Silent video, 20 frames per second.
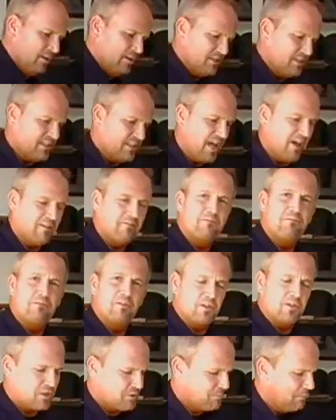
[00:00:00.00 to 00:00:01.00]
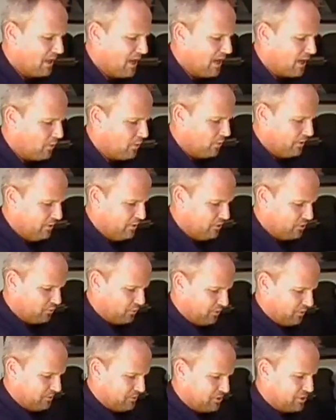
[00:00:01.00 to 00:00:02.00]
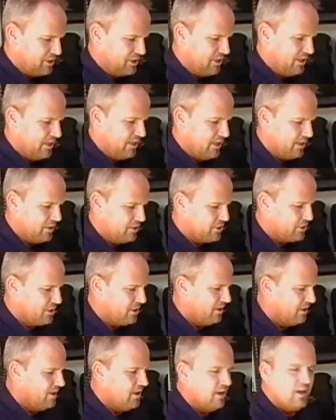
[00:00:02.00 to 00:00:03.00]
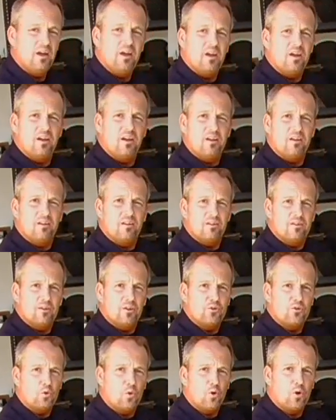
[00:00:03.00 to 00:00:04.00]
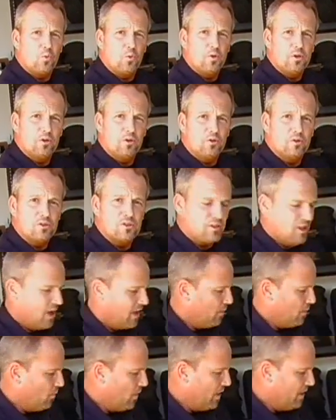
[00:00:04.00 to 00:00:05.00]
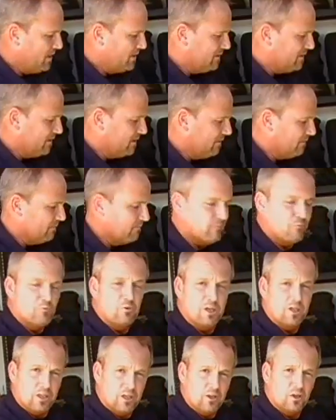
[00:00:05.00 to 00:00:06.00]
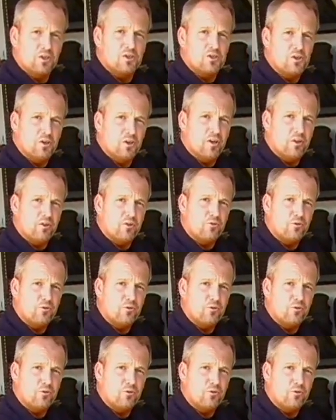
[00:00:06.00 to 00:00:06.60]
satin finished black wheels with a machined edge. The Torque wheel is lightweight and really looks good on the